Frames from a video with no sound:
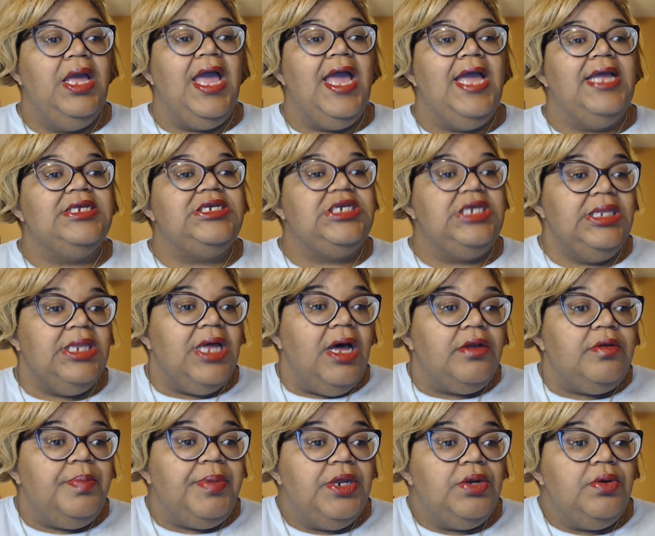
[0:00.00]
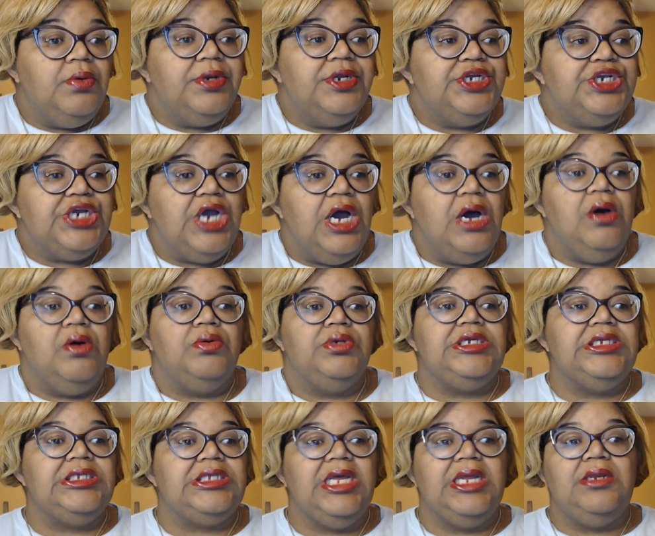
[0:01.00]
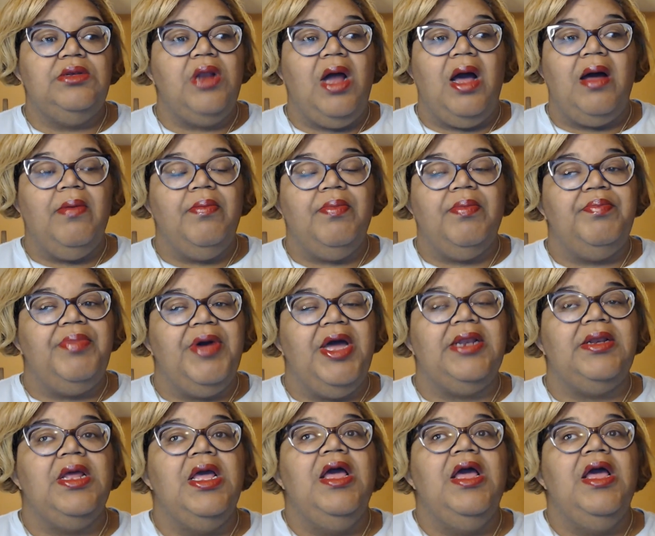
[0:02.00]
And she loved being on the show. She said, you know, but